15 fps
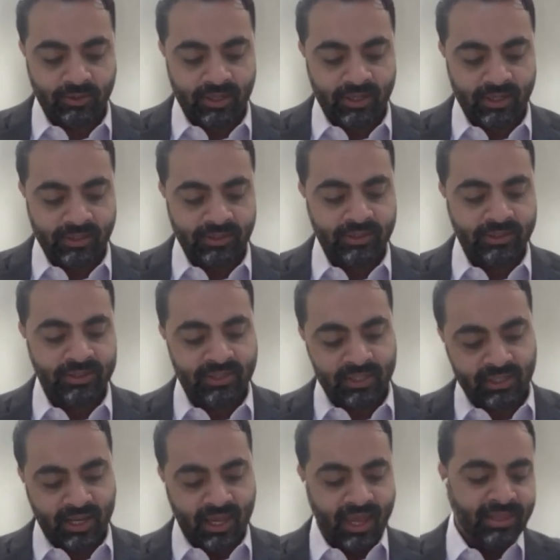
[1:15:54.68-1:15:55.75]
others,
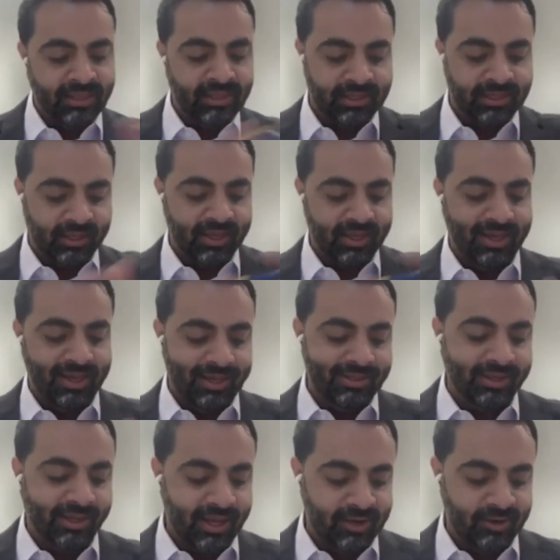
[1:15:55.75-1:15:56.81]
and
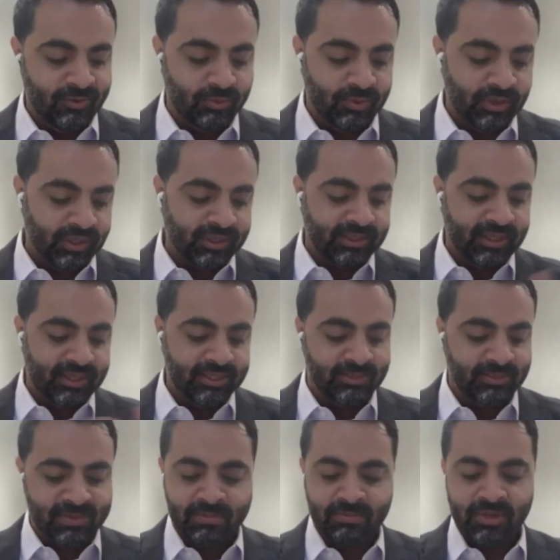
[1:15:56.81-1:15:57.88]
the kind of work that has
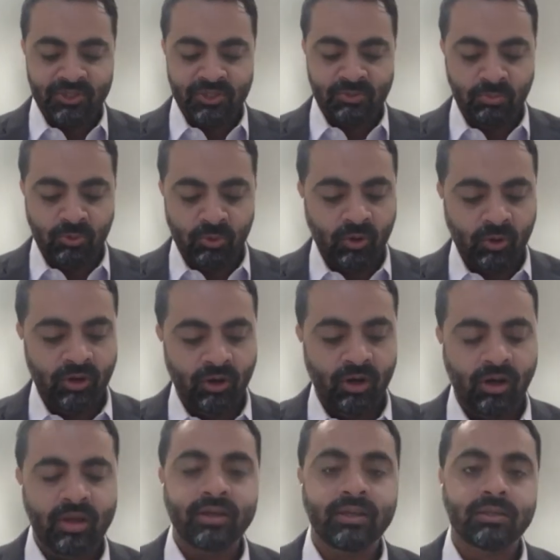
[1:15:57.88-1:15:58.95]
been much more
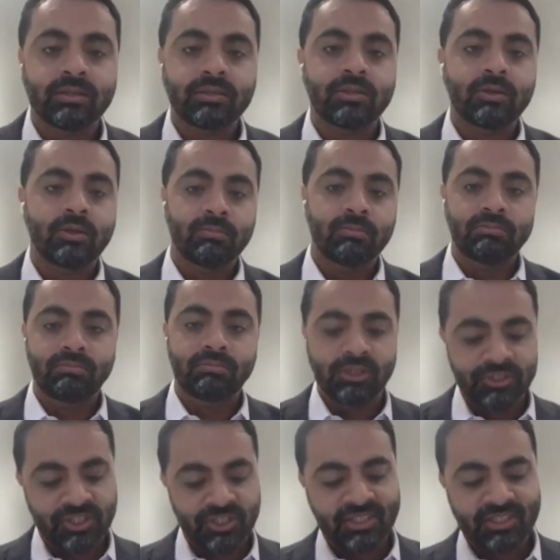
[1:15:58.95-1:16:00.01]
on, you know,
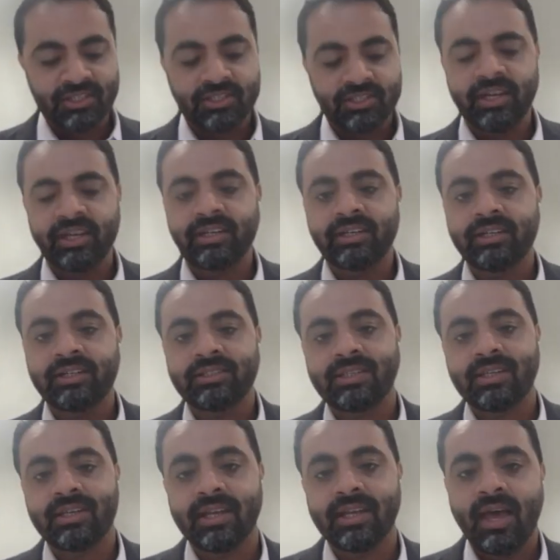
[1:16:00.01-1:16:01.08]
merchants and traders
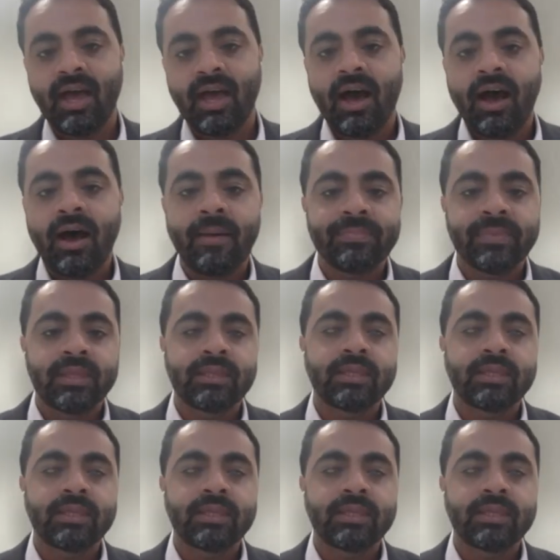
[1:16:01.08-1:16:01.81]
and in